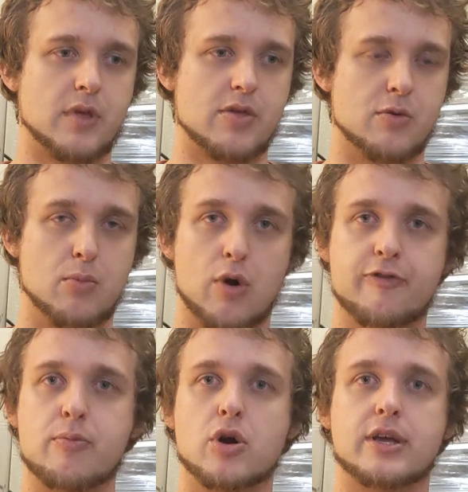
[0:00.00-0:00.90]

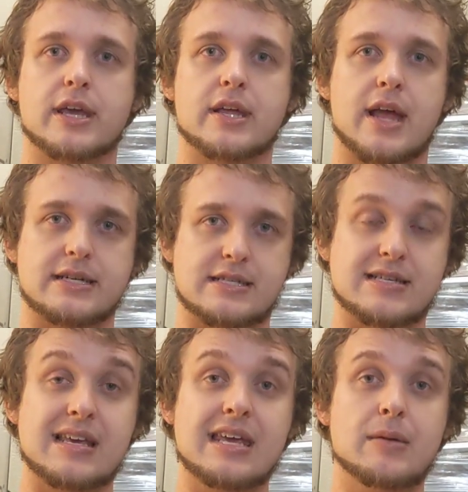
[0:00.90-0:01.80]
Morph Market has
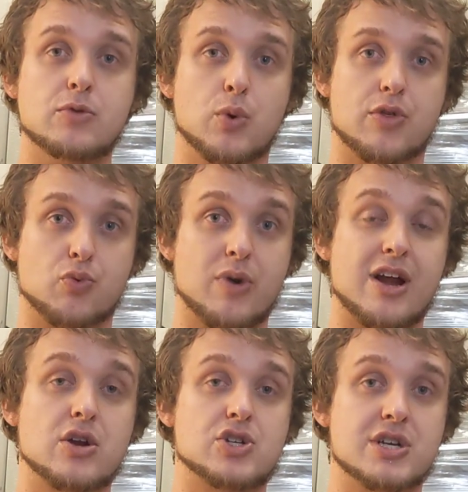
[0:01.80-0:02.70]
teamed with
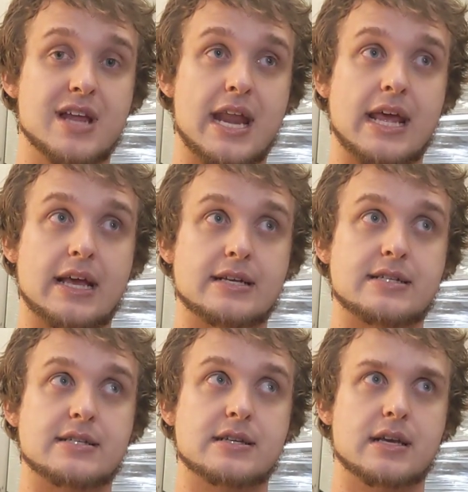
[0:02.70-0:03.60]
Rare
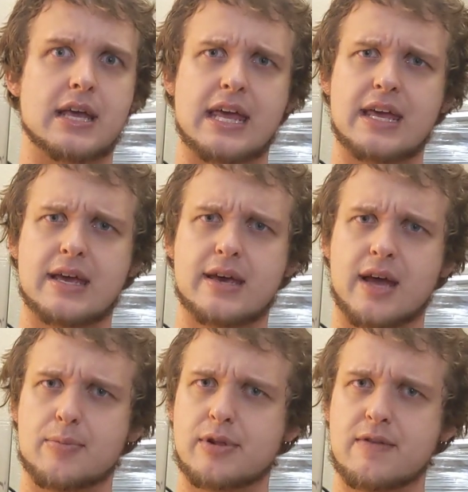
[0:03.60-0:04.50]
Genetics Inc.,
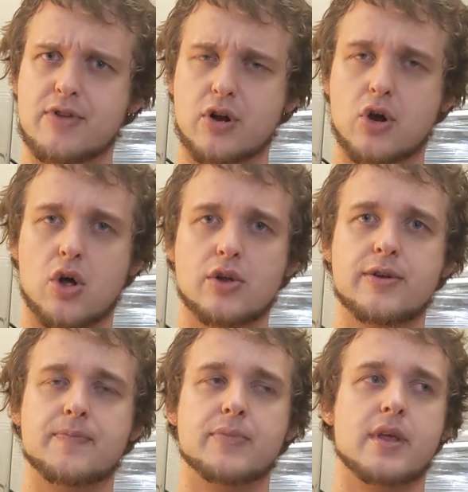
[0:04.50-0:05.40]
I believe they're
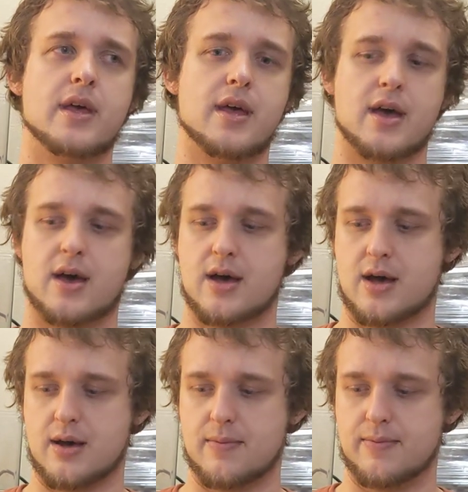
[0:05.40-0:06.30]
called.
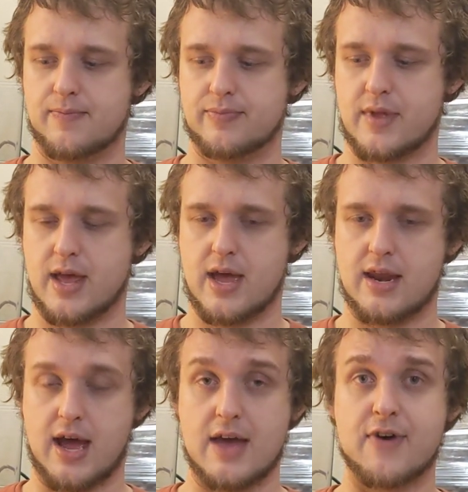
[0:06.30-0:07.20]
And
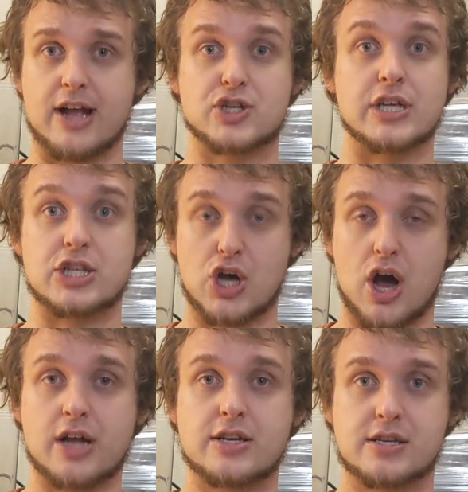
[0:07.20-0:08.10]
I've actually
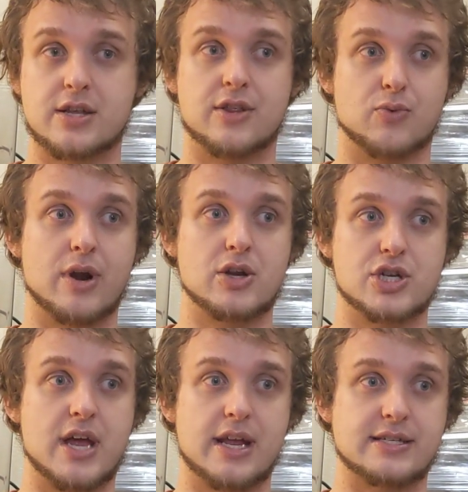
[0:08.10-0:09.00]
talked to the Rare
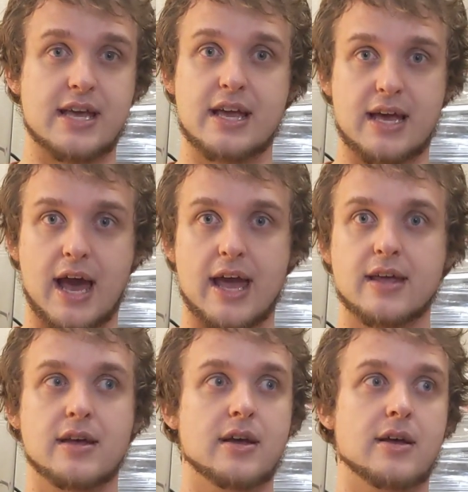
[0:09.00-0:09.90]
Genetics Inc.
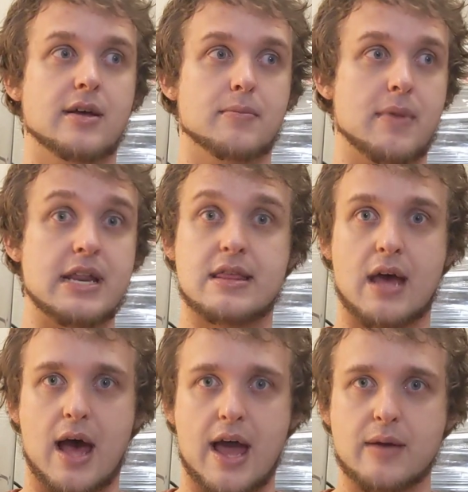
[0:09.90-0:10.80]
guy many
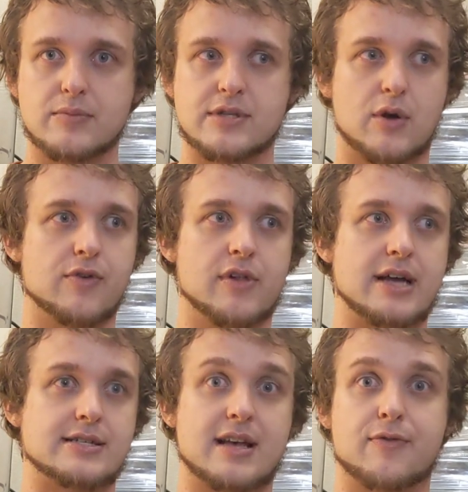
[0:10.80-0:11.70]
times over the
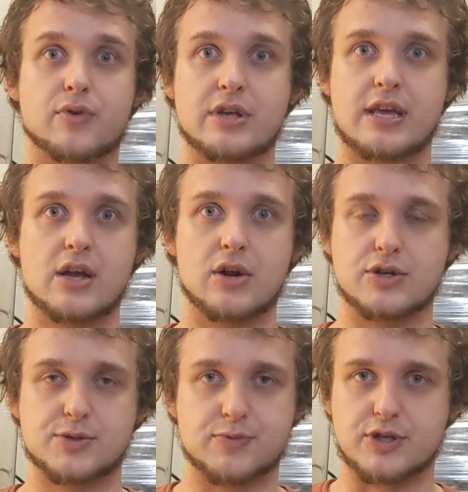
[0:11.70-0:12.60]
last several
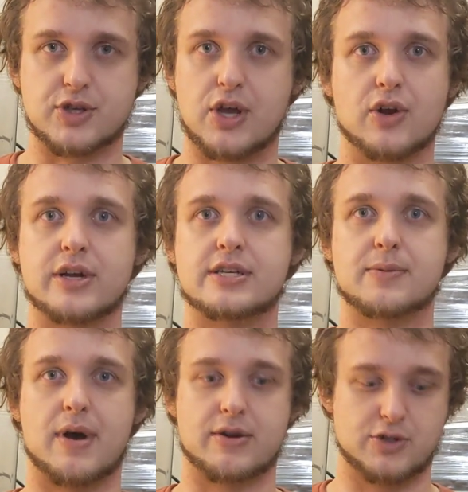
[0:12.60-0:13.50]
years, just curious
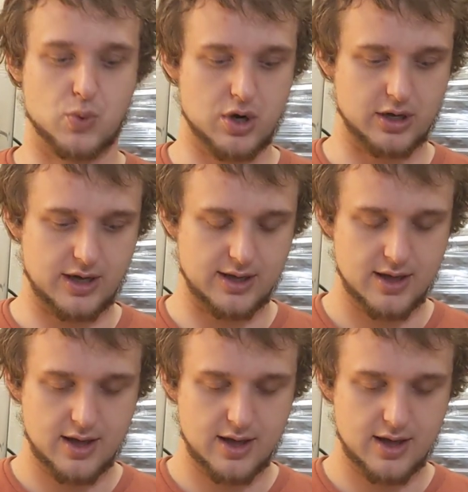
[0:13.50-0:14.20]
about his work.